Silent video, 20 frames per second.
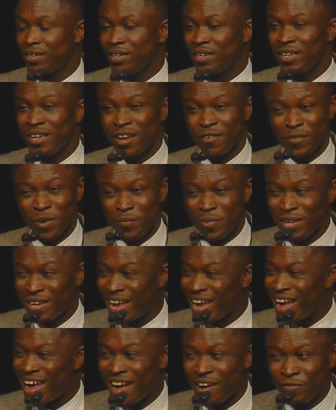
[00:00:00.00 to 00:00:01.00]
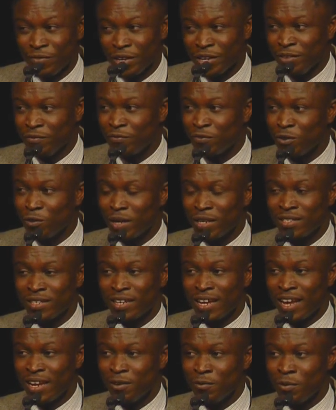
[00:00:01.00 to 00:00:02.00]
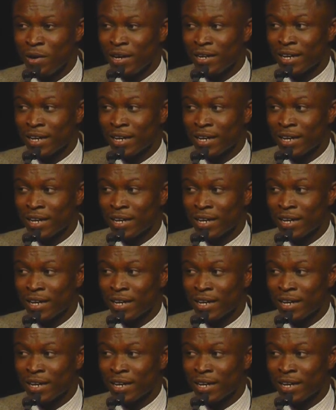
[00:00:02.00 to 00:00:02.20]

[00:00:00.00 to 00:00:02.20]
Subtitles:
never been ever influenced in any way